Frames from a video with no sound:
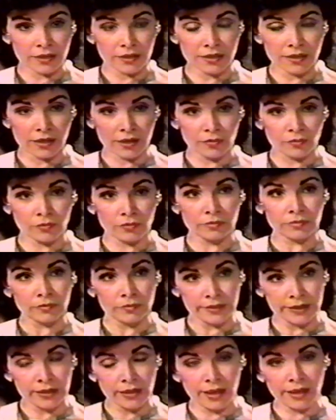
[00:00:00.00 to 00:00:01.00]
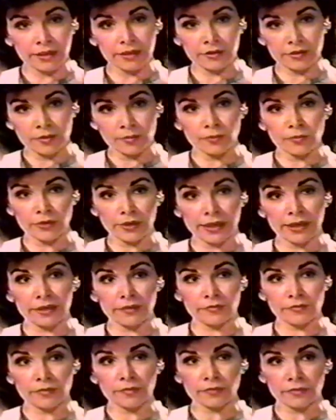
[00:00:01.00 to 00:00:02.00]
and said, "We'd like you to
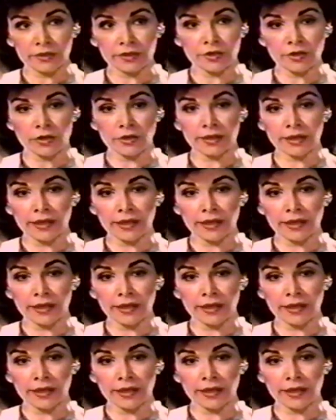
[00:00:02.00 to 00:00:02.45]
bring in the